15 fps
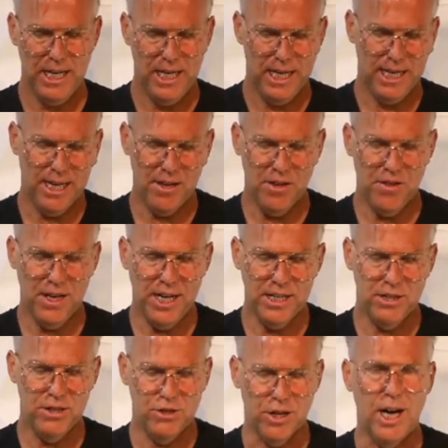Another thing
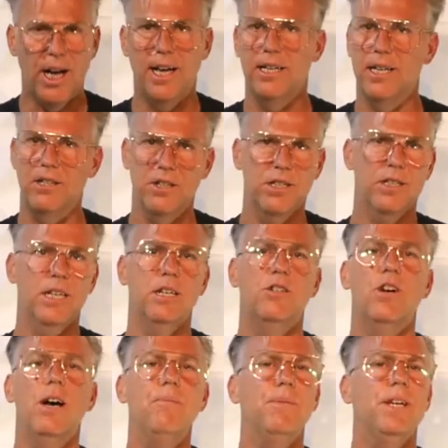is to try, as I just said,
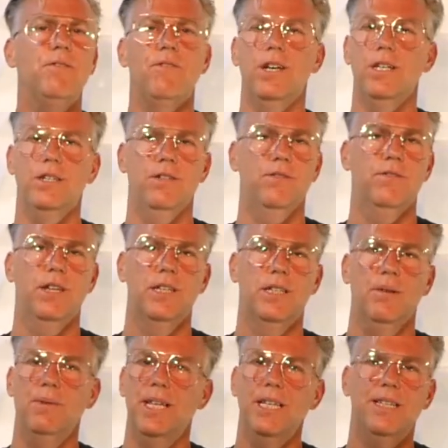try meet face to face.
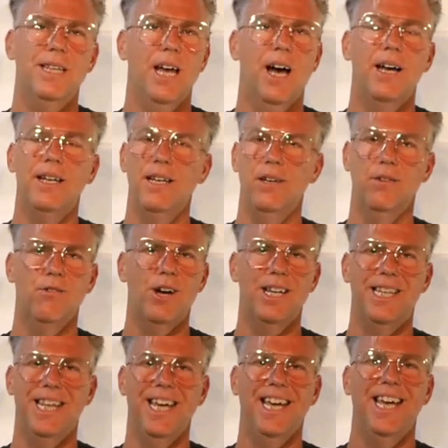I mean, that's the ideal
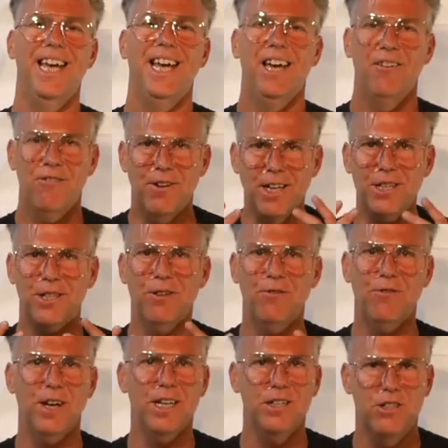right there face to
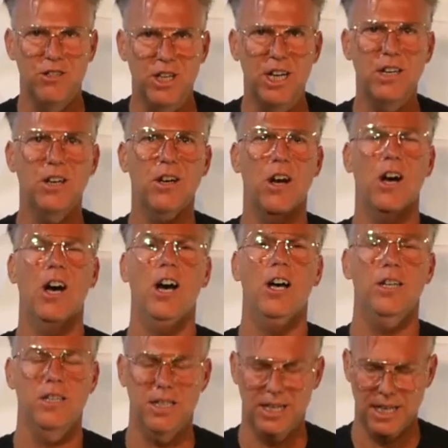face, genuine
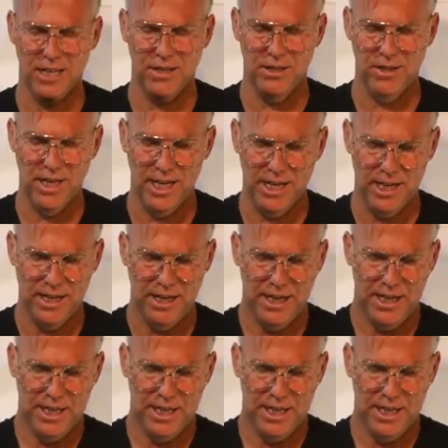heart and understanding.